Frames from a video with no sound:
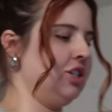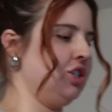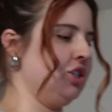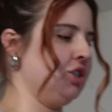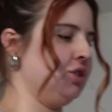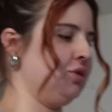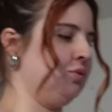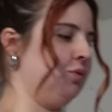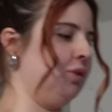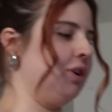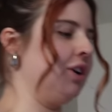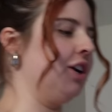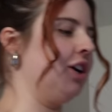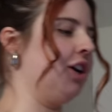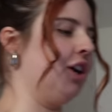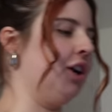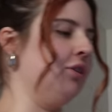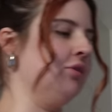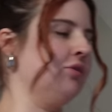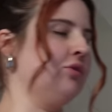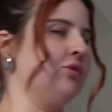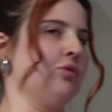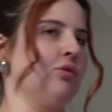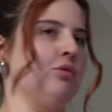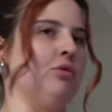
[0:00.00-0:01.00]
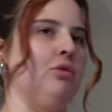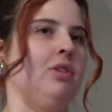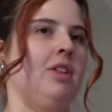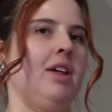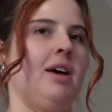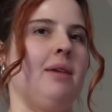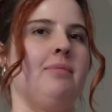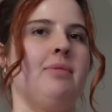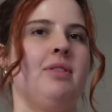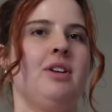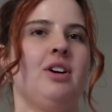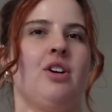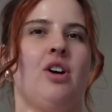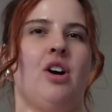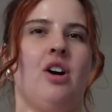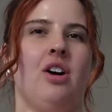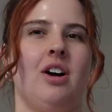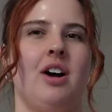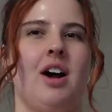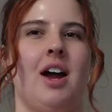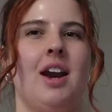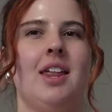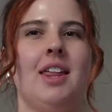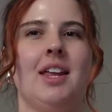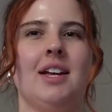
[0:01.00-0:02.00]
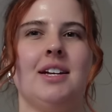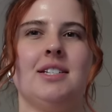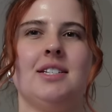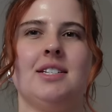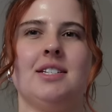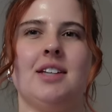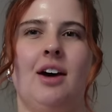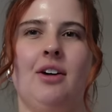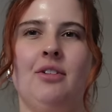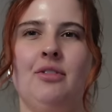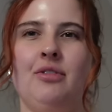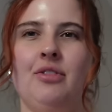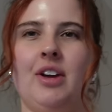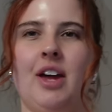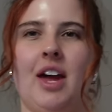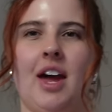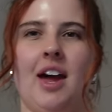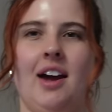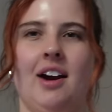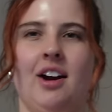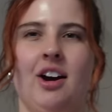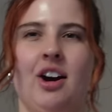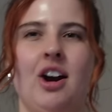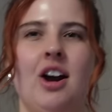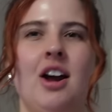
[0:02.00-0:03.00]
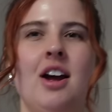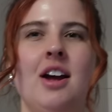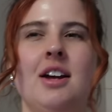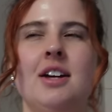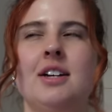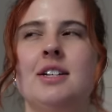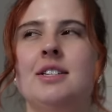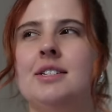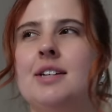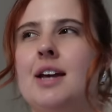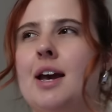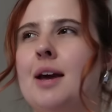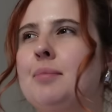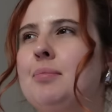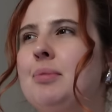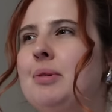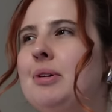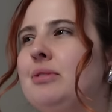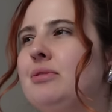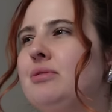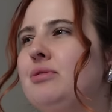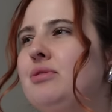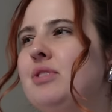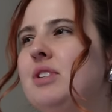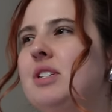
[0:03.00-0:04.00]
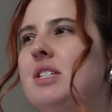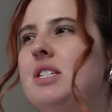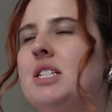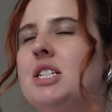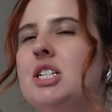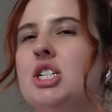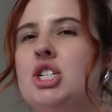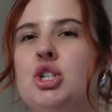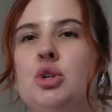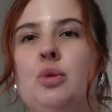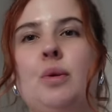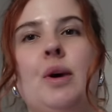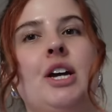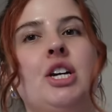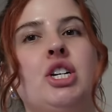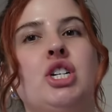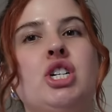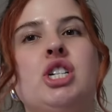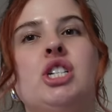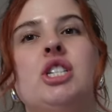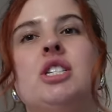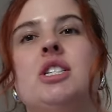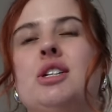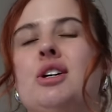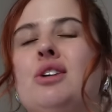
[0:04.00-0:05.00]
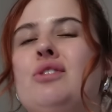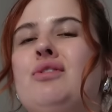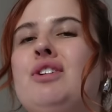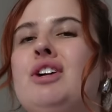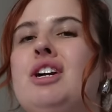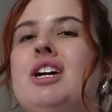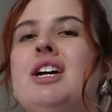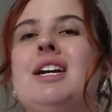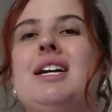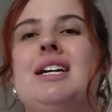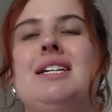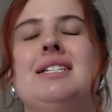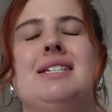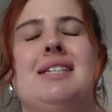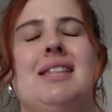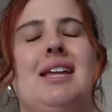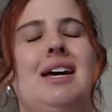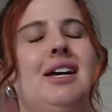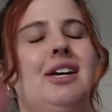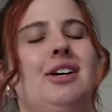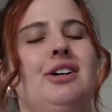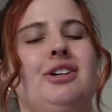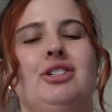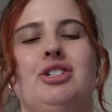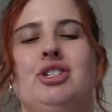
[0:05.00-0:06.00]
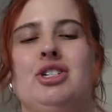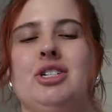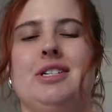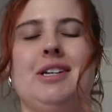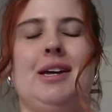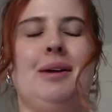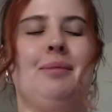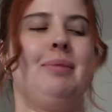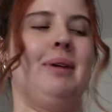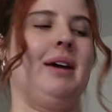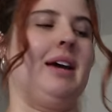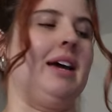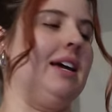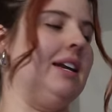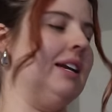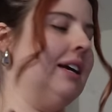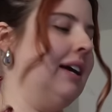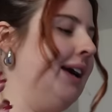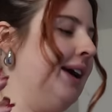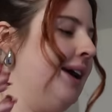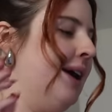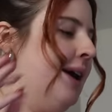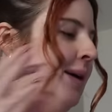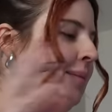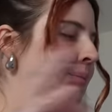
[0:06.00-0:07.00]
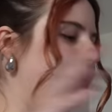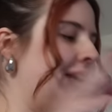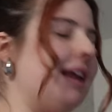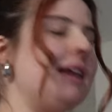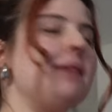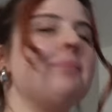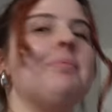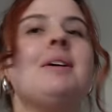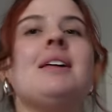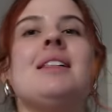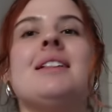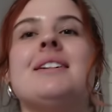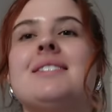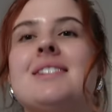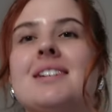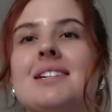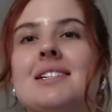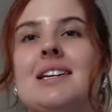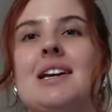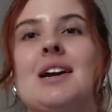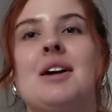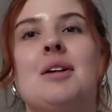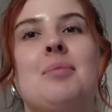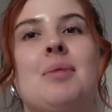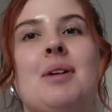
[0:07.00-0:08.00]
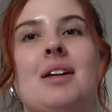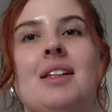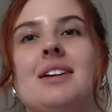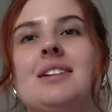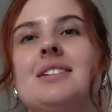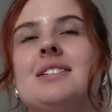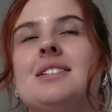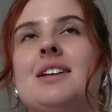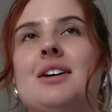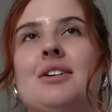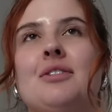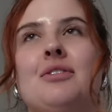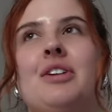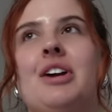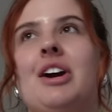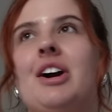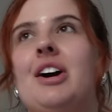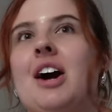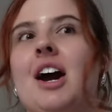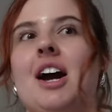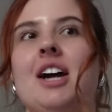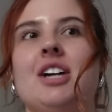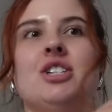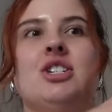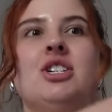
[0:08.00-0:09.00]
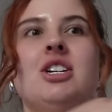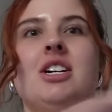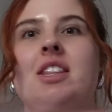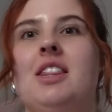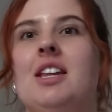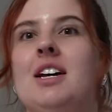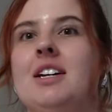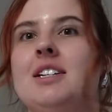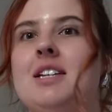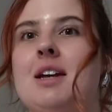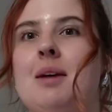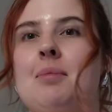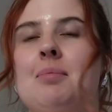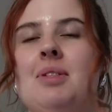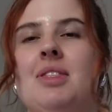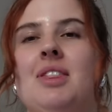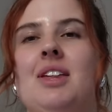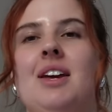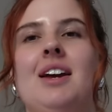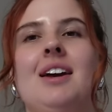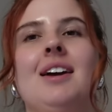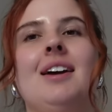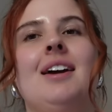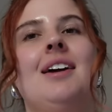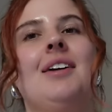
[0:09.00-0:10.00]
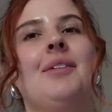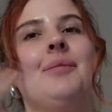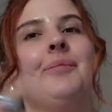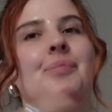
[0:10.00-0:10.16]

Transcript: just want to go through them. They're all kind of like self-care type of situation. So if you're not into that, you can just skip ahead. But anybody that does care about like self-care, hygiene, that type of thing,